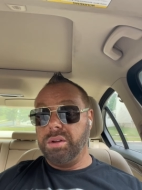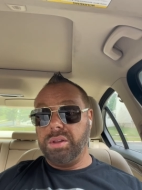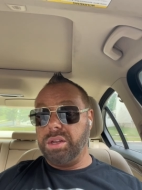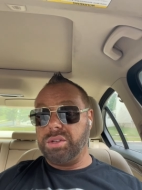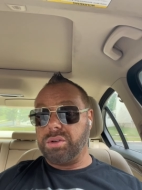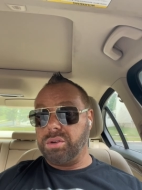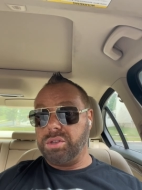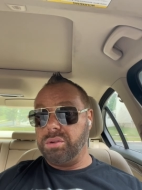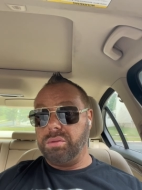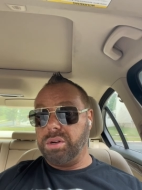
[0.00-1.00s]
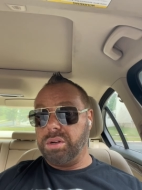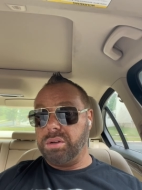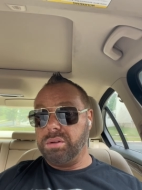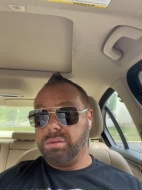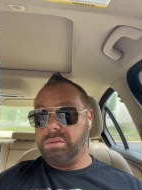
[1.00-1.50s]
they start to uh,
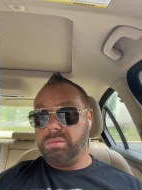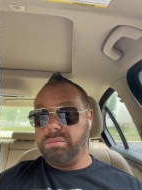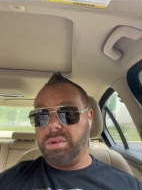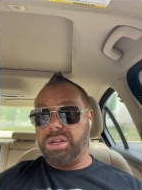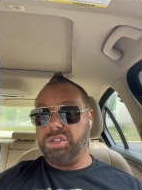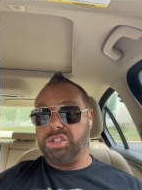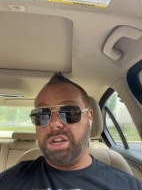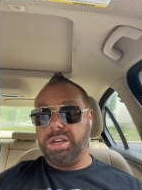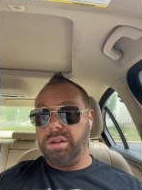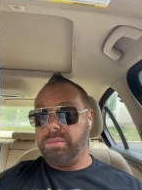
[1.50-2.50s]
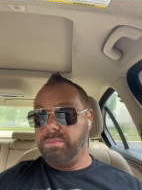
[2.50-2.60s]
make shaky